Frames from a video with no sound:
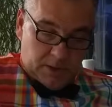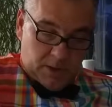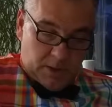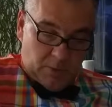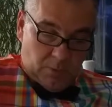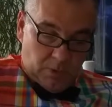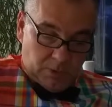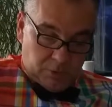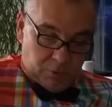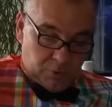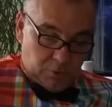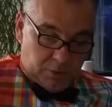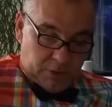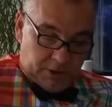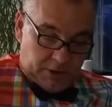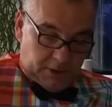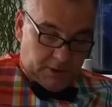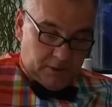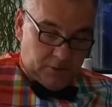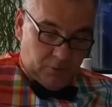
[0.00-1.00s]
I want to
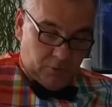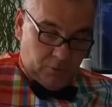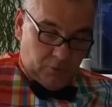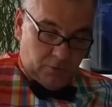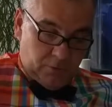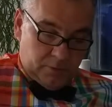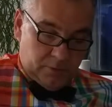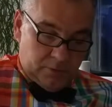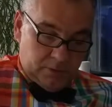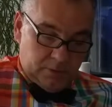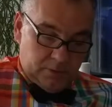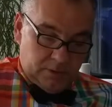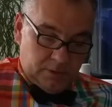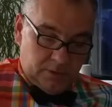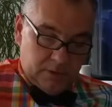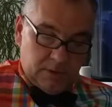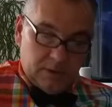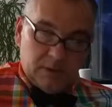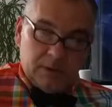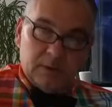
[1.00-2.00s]
kill you
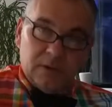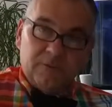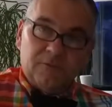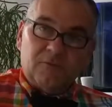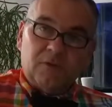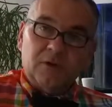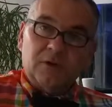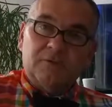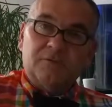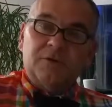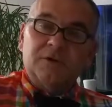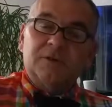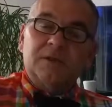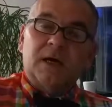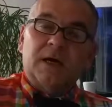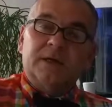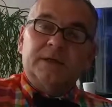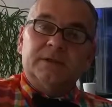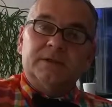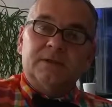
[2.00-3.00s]
in front of his
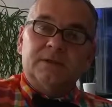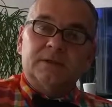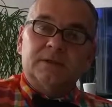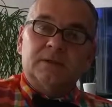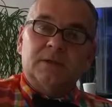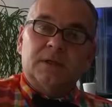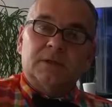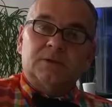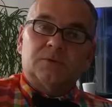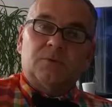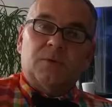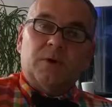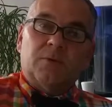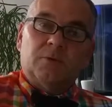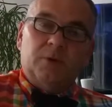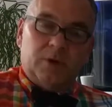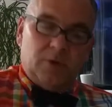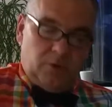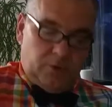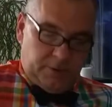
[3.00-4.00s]
eyes. That's why
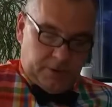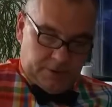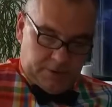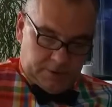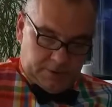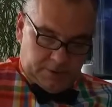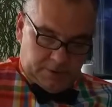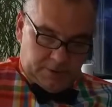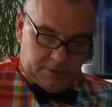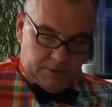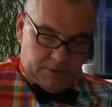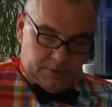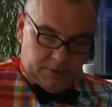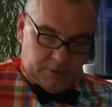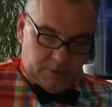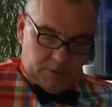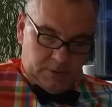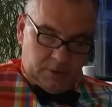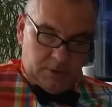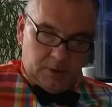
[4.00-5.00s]
we're going
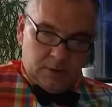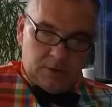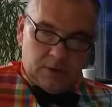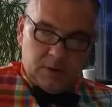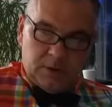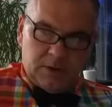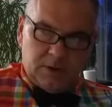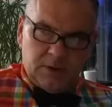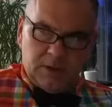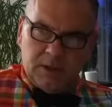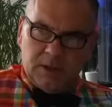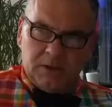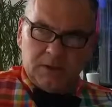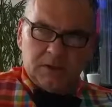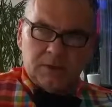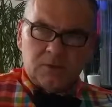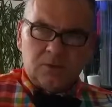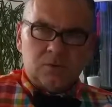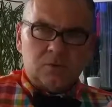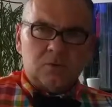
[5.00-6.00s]
there. And the end
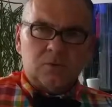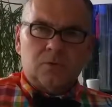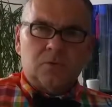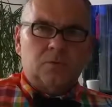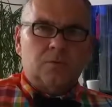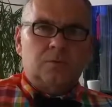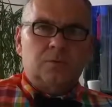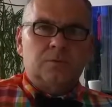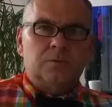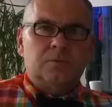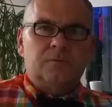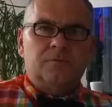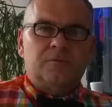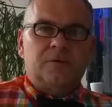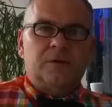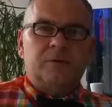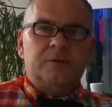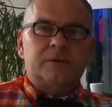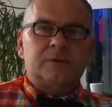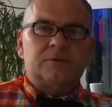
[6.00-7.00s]
is also
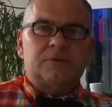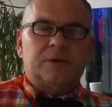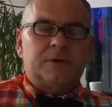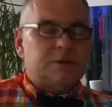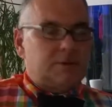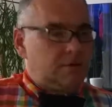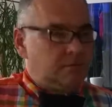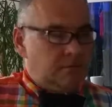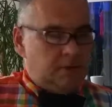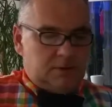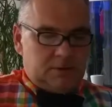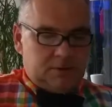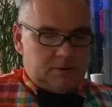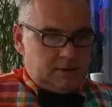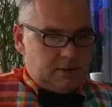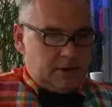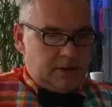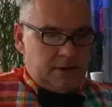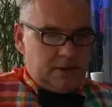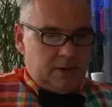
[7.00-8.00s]
very strange. I'm not
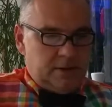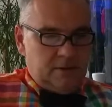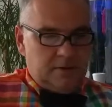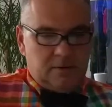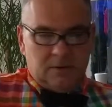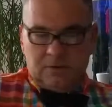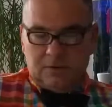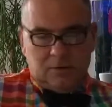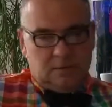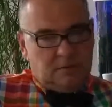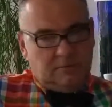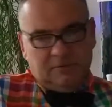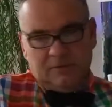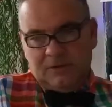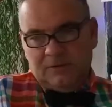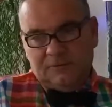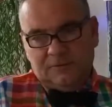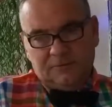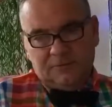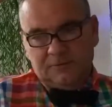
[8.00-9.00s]
saying anything,
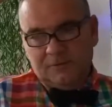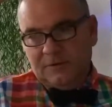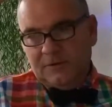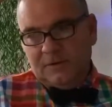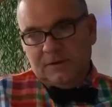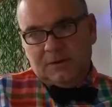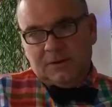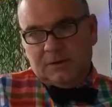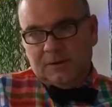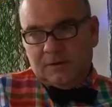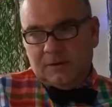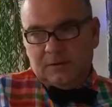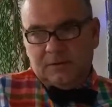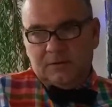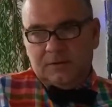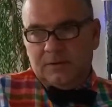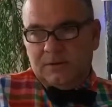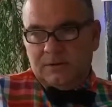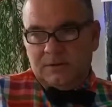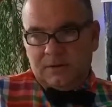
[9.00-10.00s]
even if uh,
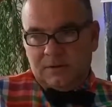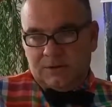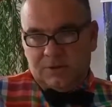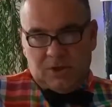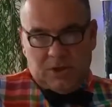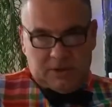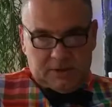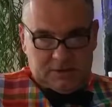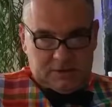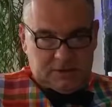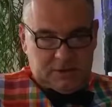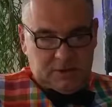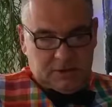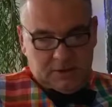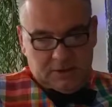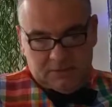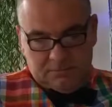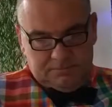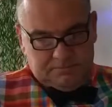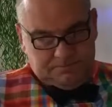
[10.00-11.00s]
there's a chance in
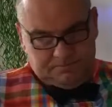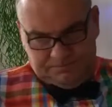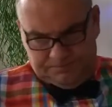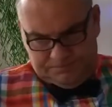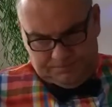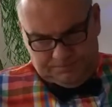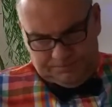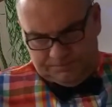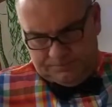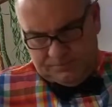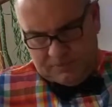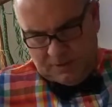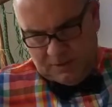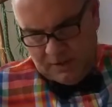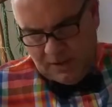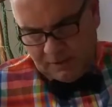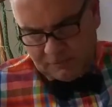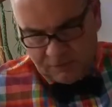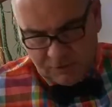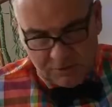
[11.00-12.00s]
a
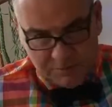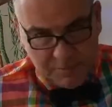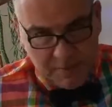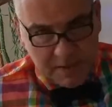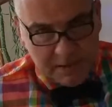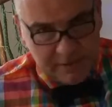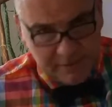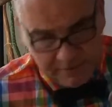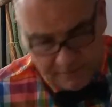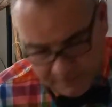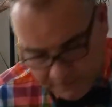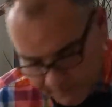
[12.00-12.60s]
hundred million